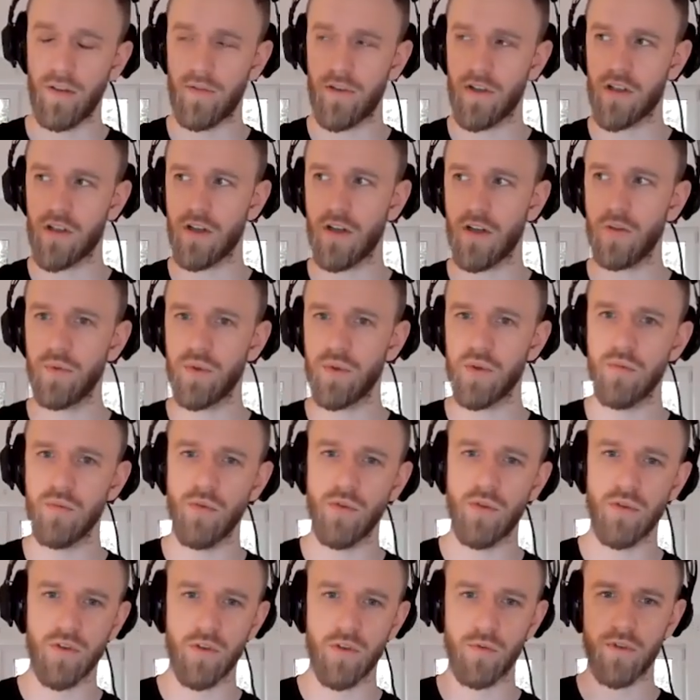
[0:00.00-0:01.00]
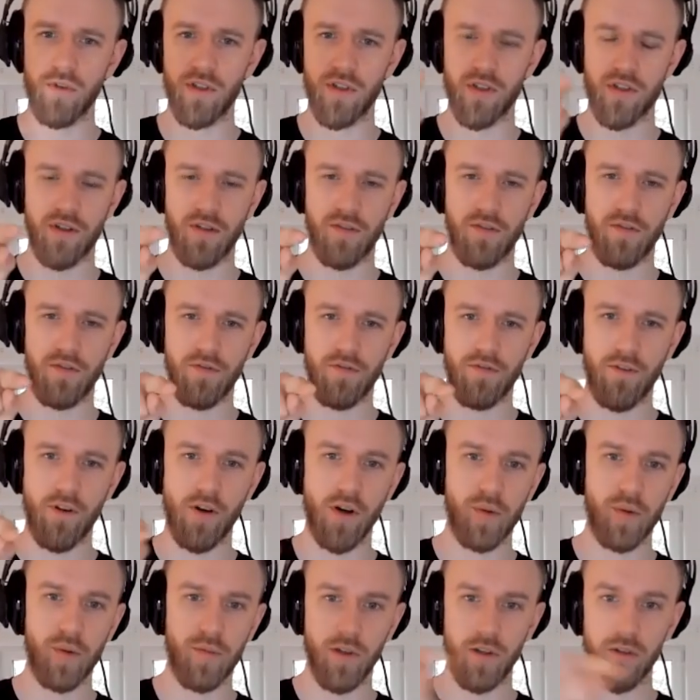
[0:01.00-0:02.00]
the shot was more towards the
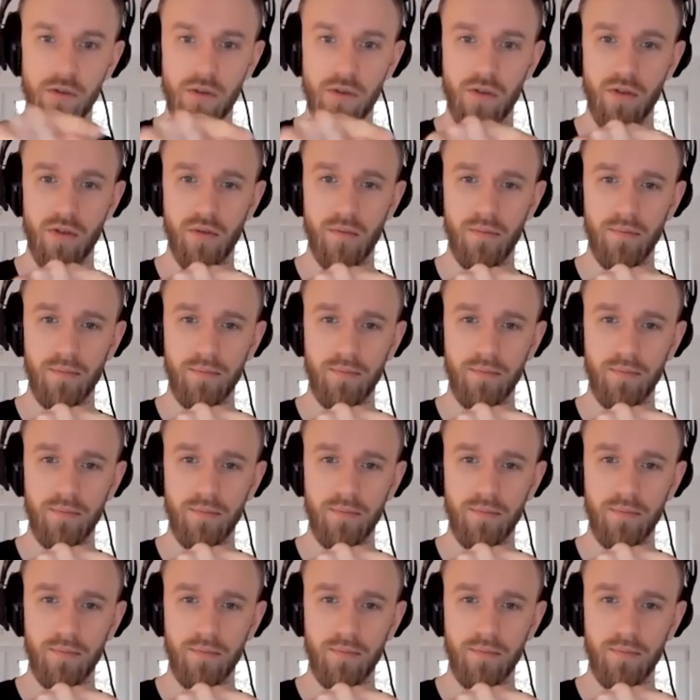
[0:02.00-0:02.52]
far post,